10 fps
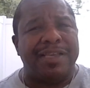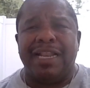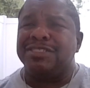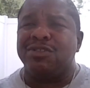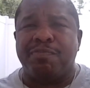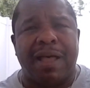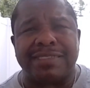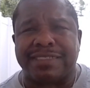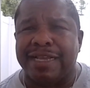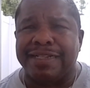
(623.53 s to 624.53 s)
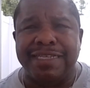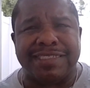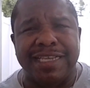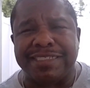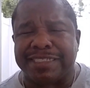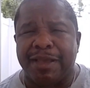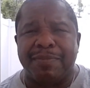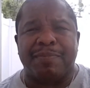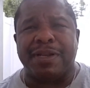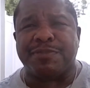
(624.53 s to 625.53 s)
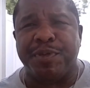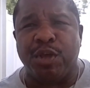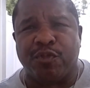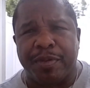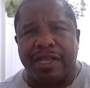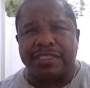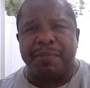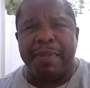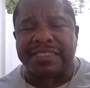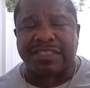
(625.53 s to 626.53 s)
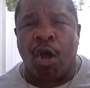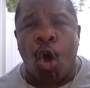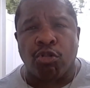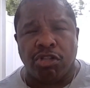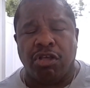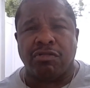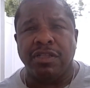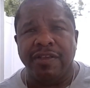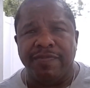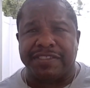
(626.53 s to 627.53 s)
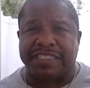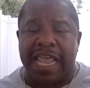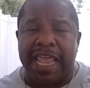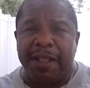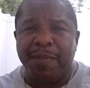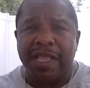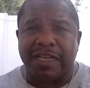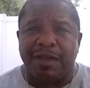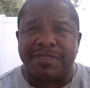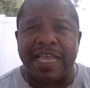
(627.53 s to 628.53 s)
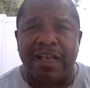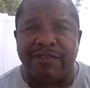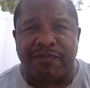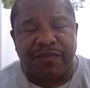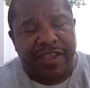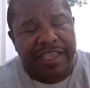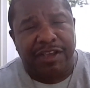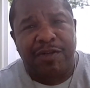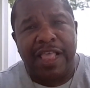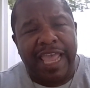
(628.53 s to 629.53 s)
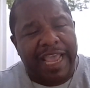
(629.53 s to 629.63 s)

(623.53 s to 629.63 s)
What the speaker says: He doesn't do bicycle. He T-stepping, but it's beautiful because he makes it all look the same, comes downhill,